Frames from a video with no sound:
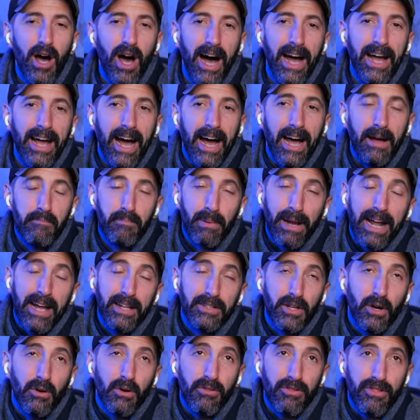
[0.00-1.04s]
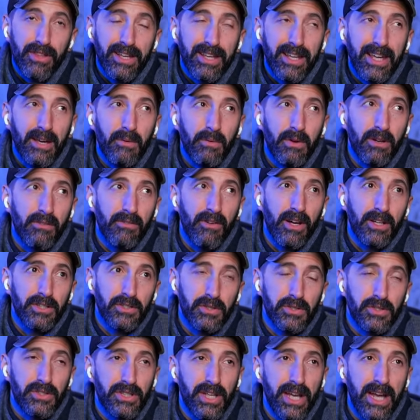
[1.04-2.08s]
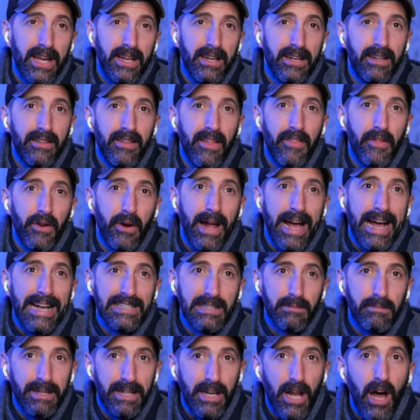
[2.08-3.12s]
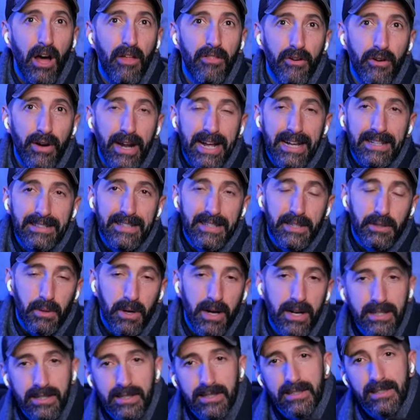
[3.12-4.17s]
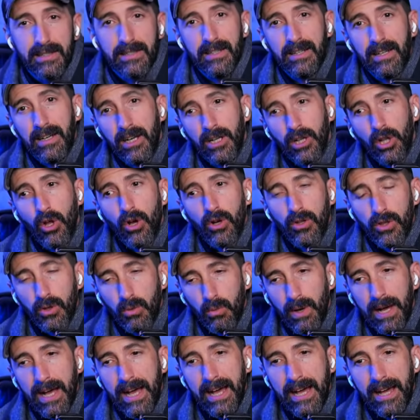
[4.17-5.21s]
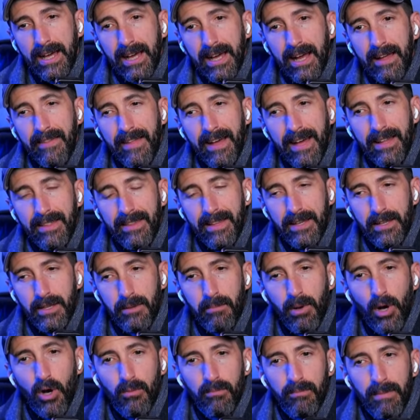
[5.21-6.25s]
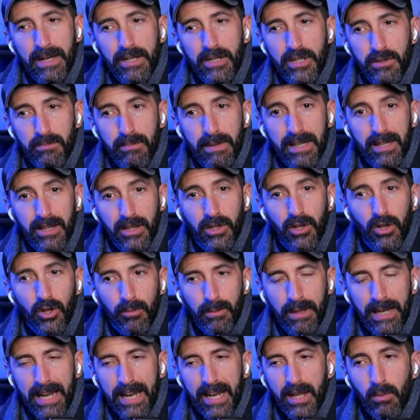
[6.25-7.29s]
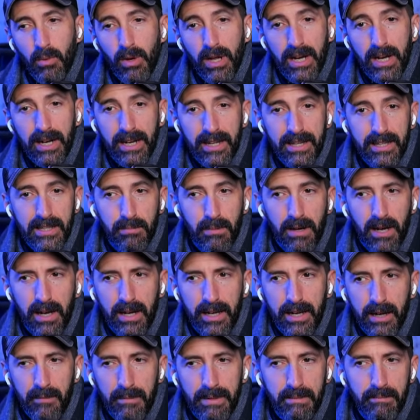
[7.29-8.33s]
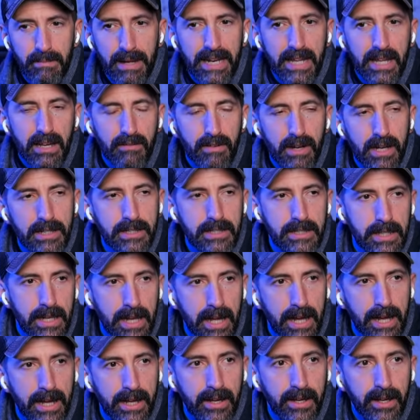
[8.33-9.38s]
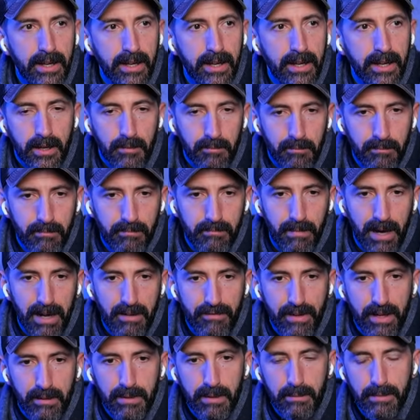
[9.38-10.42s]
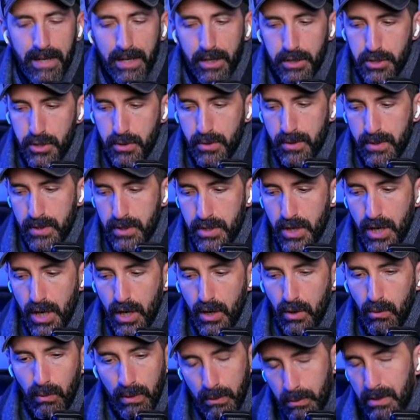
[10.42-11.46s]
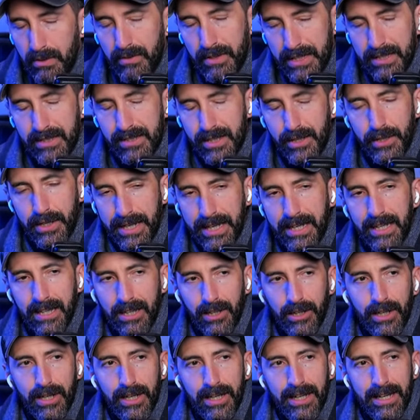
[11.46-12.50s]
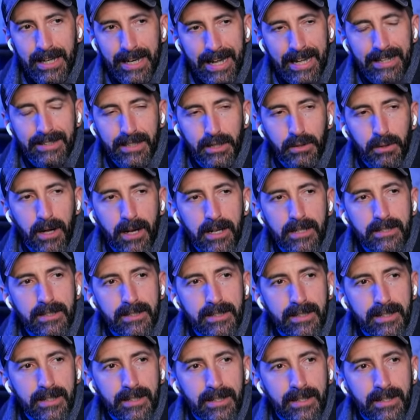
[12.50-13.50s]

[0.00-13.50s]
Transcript: but I don't think he would have also said that there hasn't been other Antichrists along the way, and that the Pope may just be the culminating one in his mind. I mean, many of us today, you know, my family being Jewish, we would have considered Hitler an Antichrist,